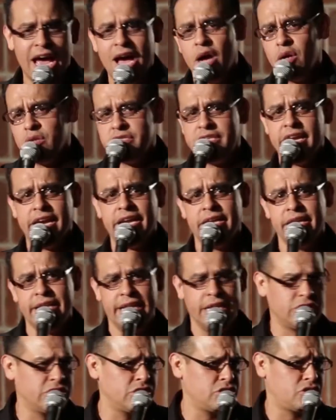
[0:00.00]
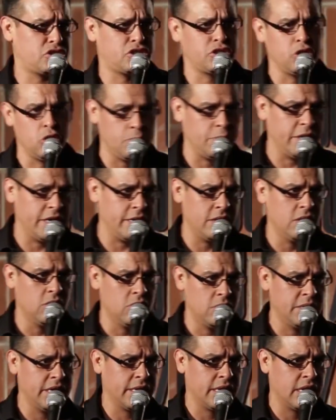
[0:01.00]
outdated, and just stupid.
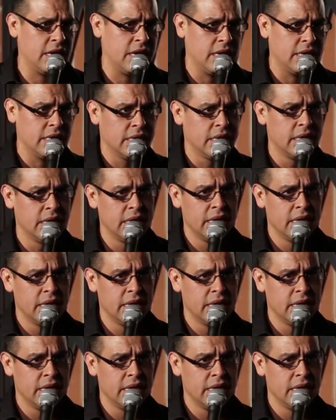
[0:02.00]
Oh my God.